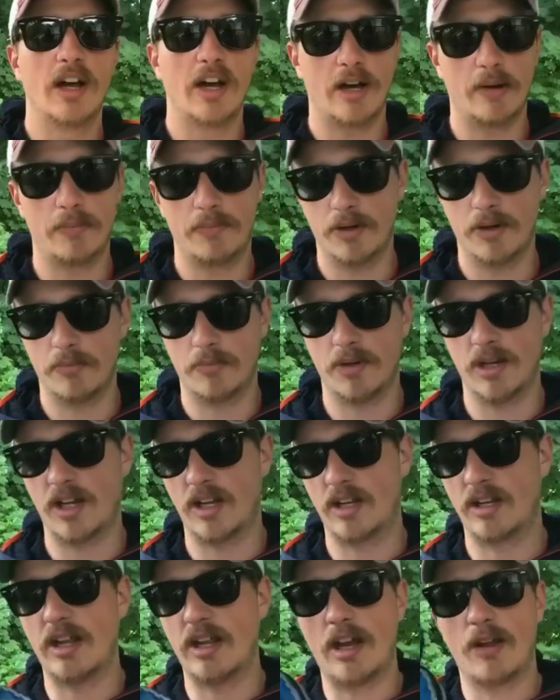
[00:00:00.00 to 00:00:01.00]
I'll put
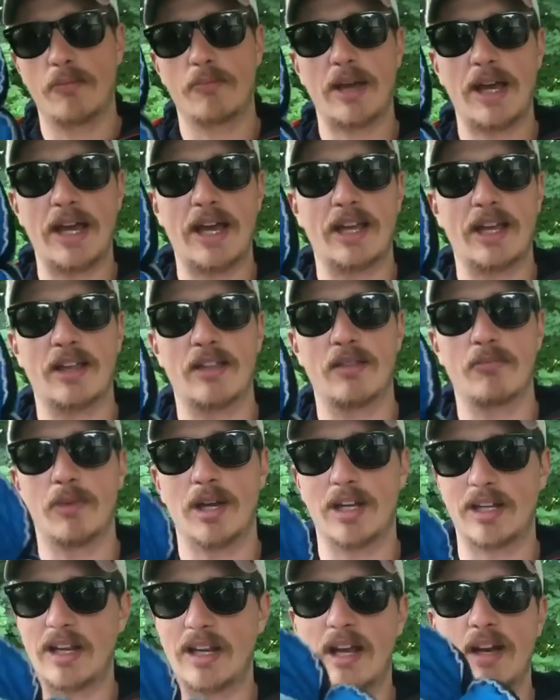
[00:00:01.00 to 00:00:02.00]
my down bag,
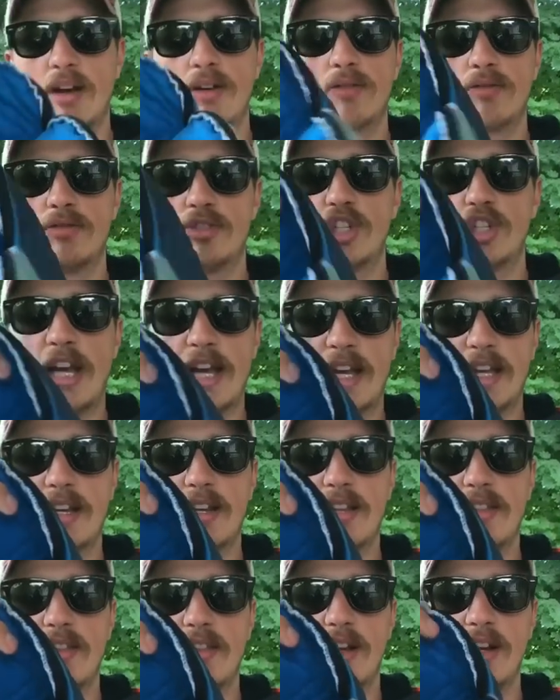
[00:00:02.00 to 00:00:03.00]
my down jacket
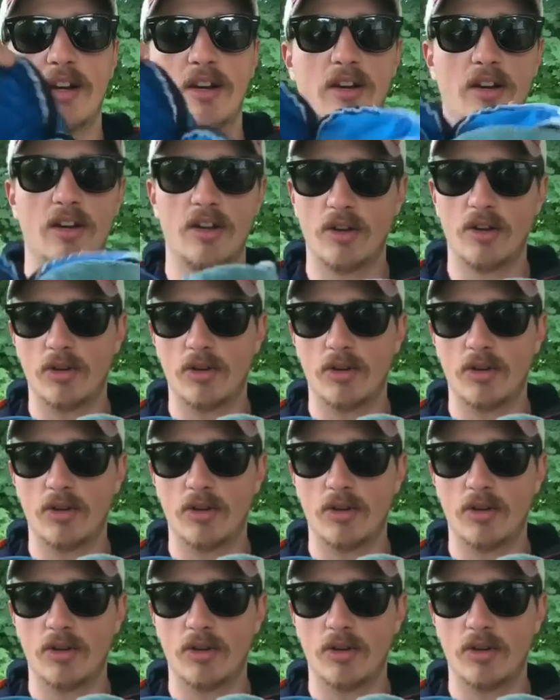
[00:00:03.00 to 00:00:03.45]
in there,